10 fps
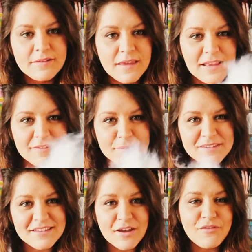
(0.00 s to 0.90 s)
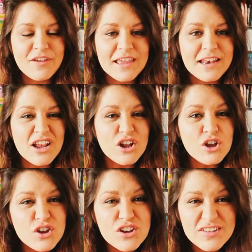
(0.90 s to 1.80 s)
Take some stuffing, and a
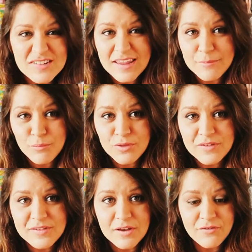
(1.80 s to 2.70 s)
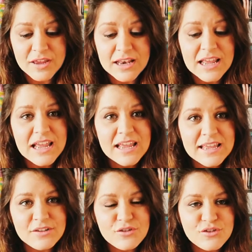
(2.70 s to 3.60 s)
good tip with the stuffing
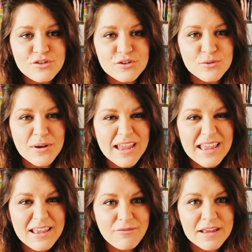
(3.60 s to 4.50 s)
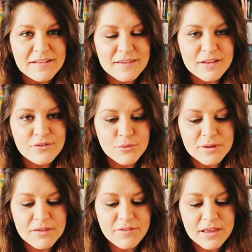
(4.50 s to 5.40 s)
is to aerate it, so
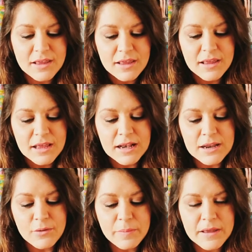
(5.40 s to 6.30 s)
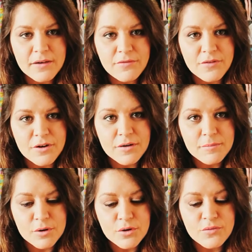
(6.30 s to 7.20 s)
give it a little bit of a
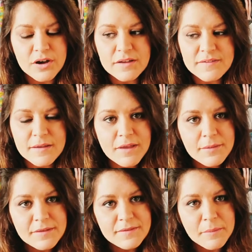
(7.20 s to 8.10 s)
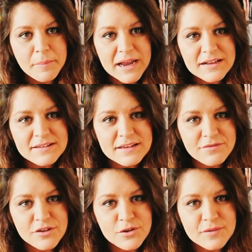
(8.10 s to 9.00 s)
manoeuvre, because sometimes it's compacted
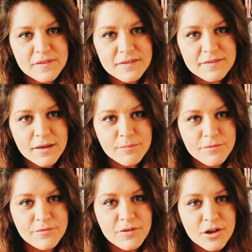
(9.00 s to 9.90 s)
if you're using this type of